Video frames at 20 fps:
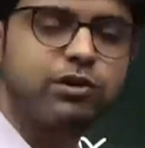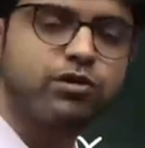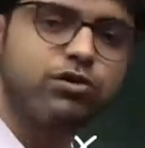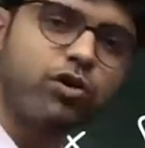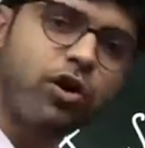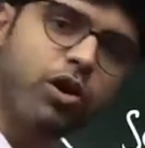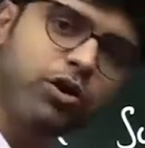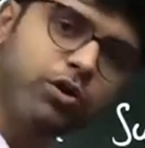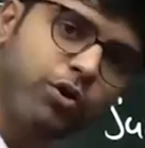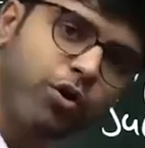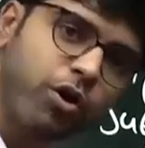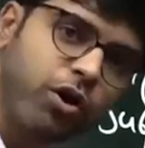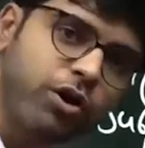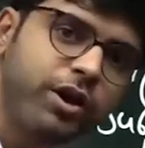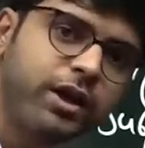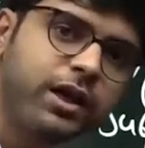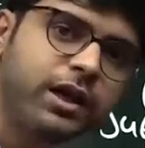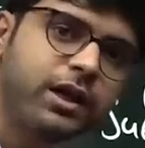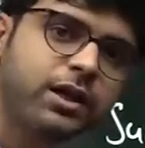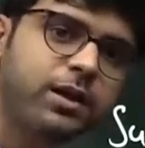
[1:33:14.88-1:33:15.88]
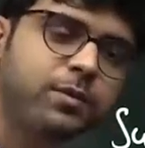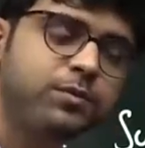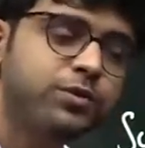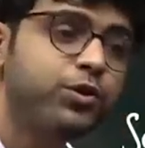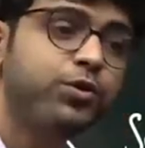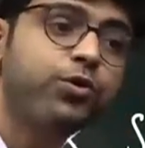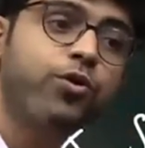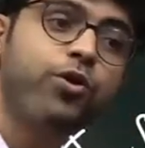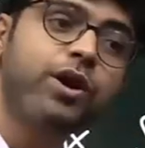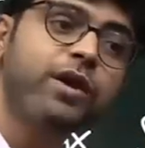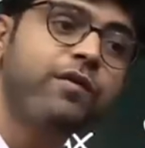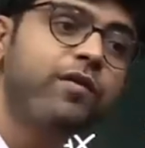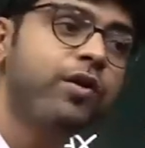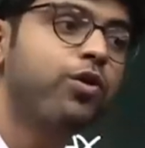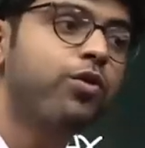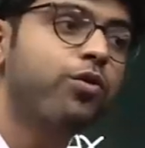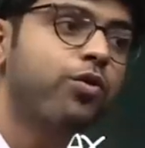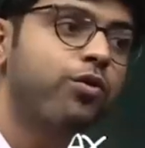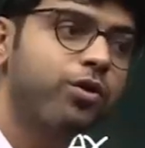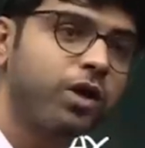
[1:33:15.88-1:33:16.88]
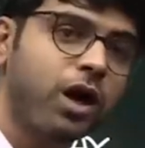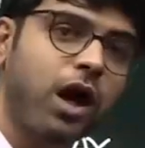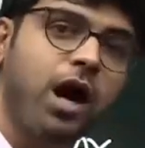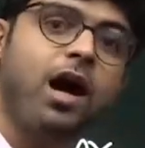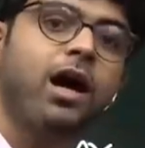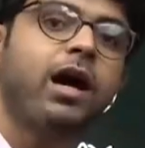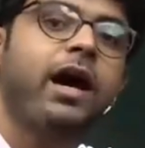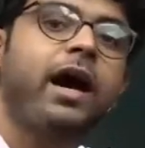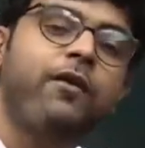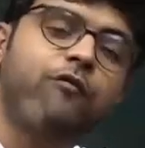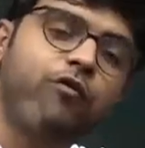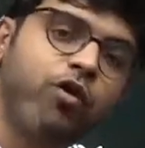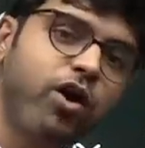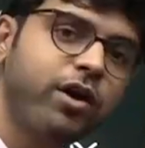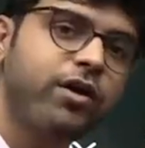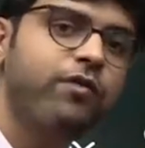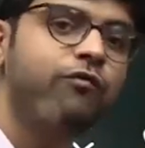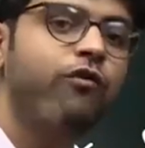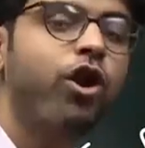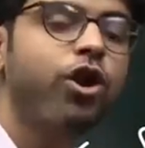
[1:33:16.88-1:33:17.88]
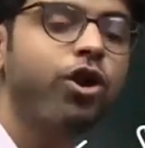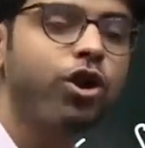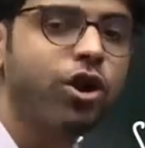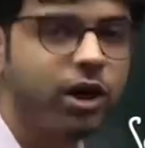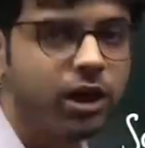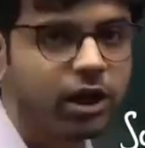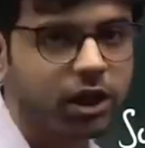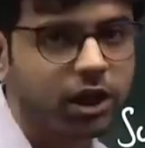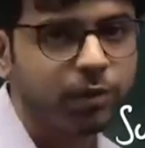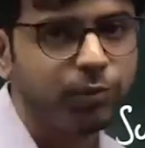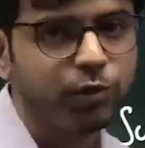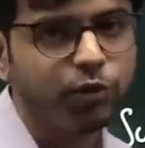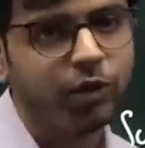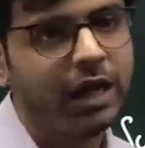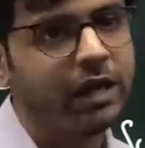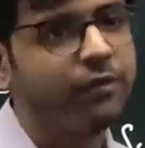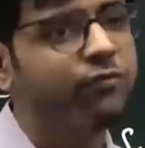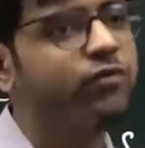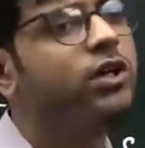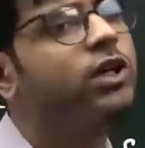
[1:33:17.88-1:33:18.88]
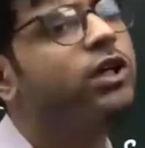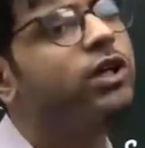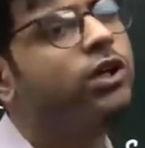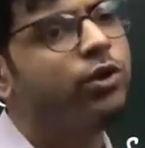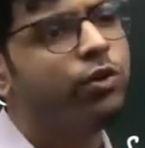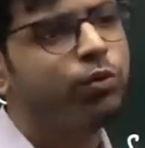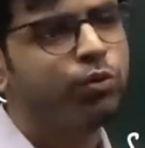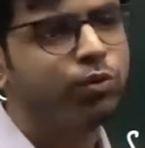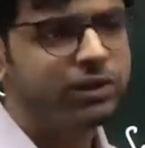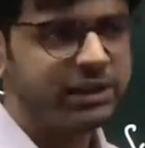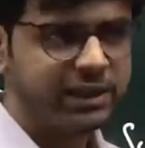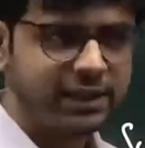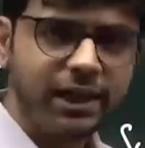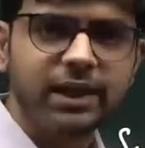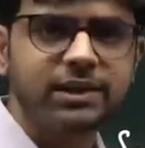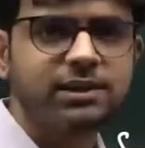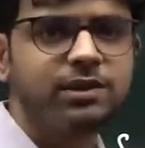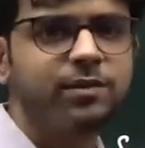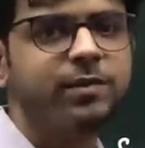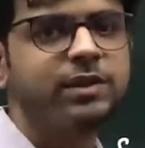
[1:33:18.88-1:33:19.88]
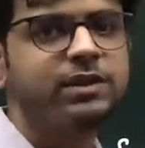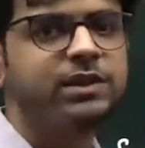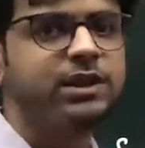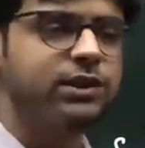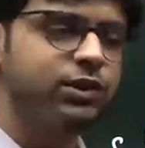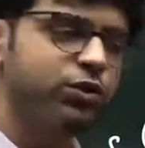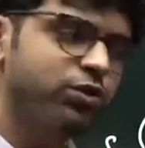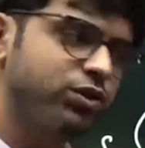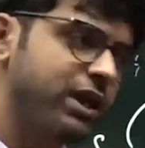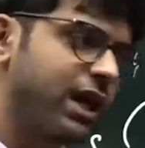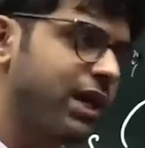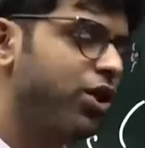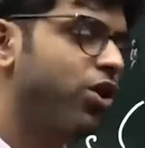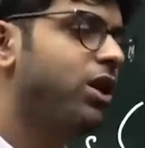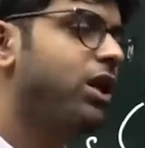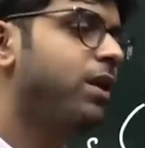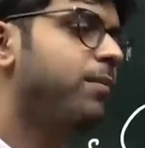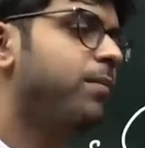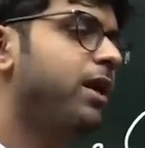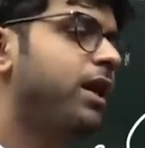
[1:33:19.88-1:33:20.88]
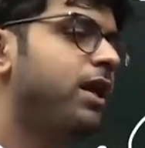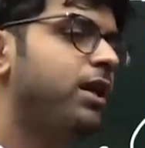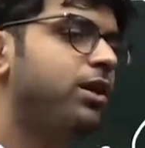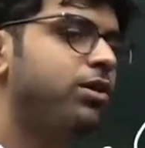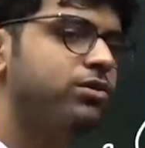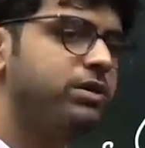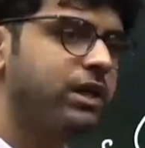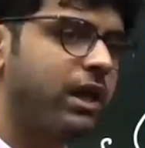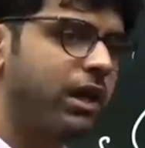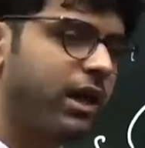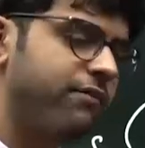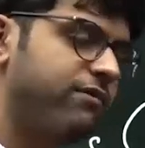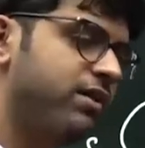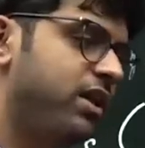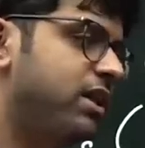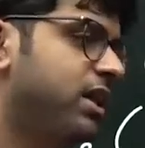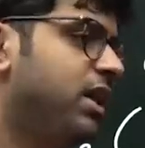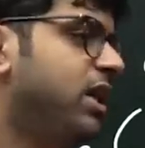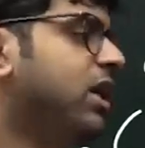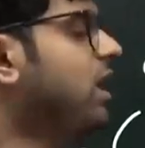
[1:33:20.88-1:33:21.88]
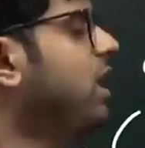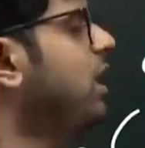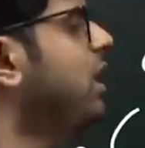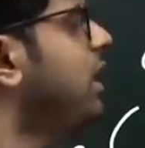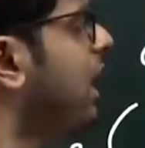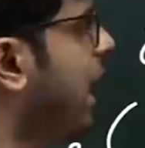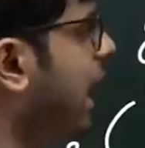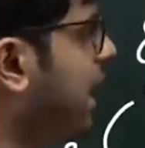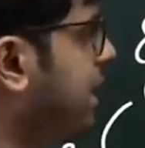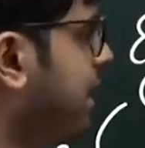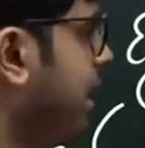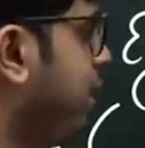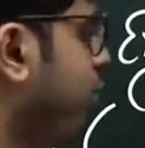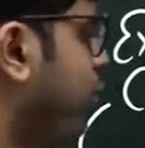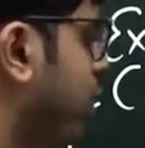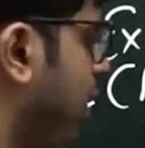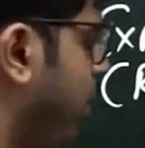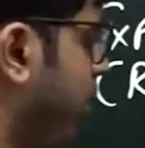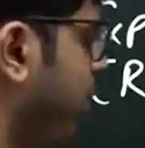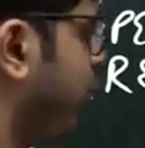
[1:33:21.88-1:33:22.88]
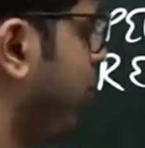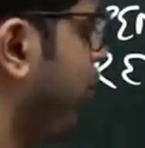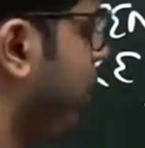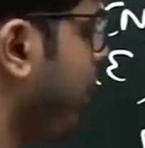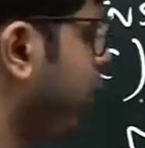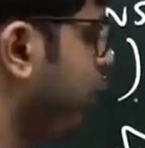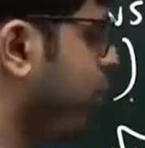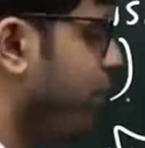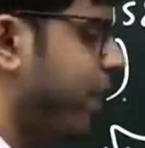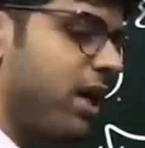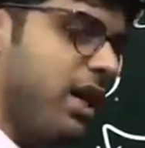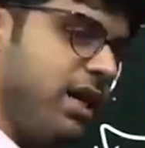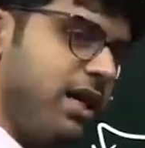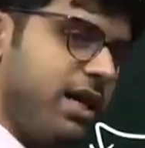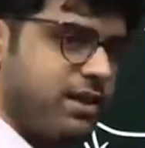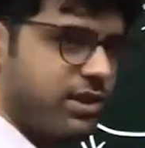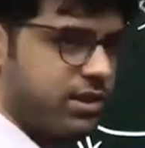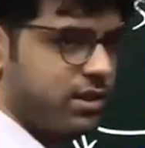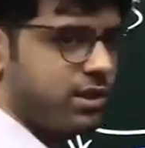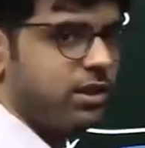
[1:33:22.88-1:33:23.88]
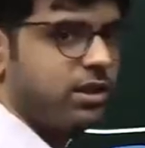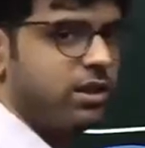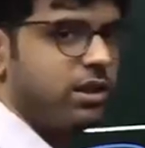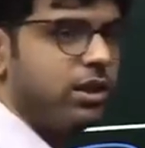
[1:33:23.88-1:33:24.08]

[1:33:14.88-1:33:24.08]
You sort through all your incomes. You don't even know kahan kahan, what all income you have. You see the SMSs, you check your email, you check everything, and then you come to know and you make a list